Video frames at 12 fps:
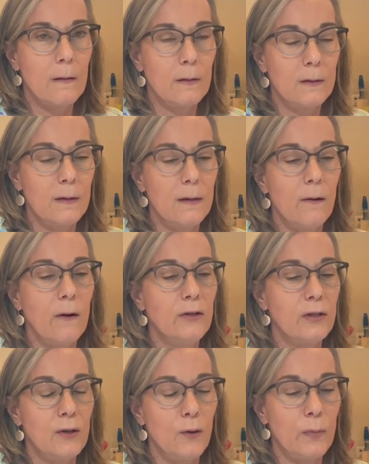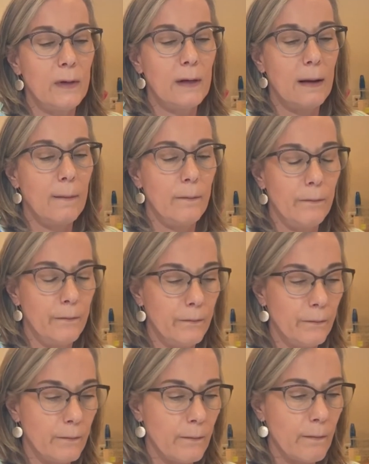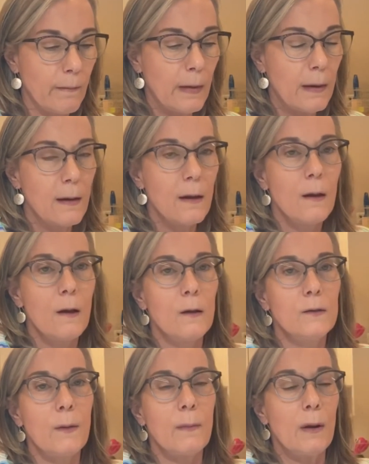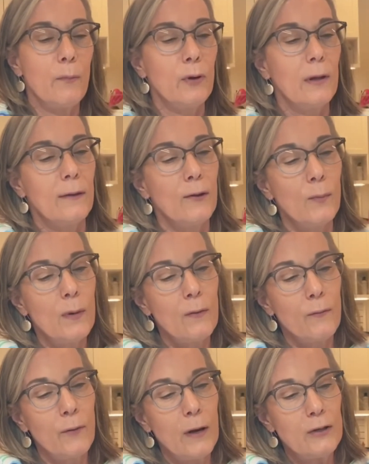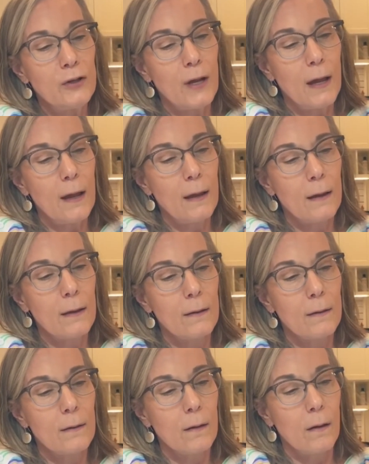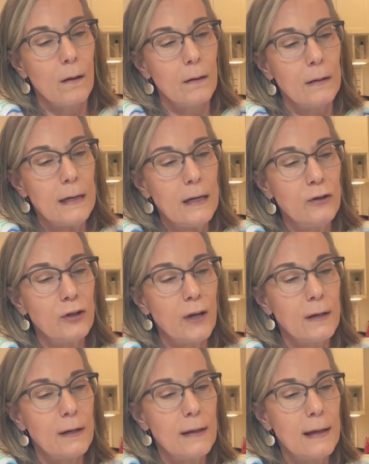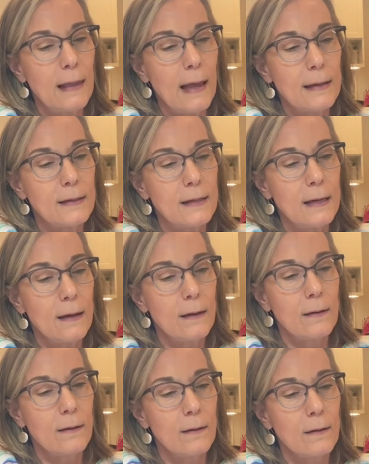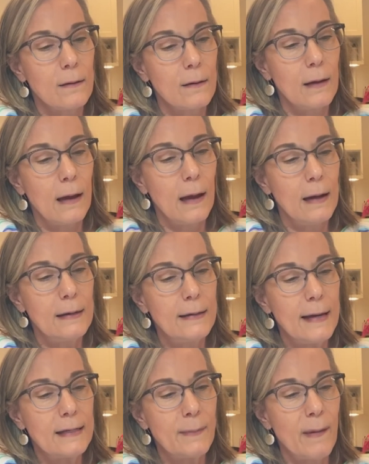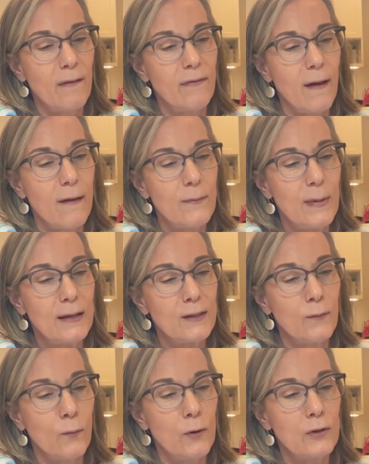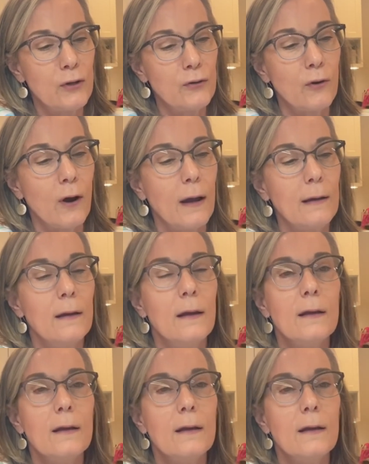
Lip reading: So there, I just opened it up. So I'm going to put a little bit of fray check on each end of the elastic, and it takes about 5 minutes for it to dry.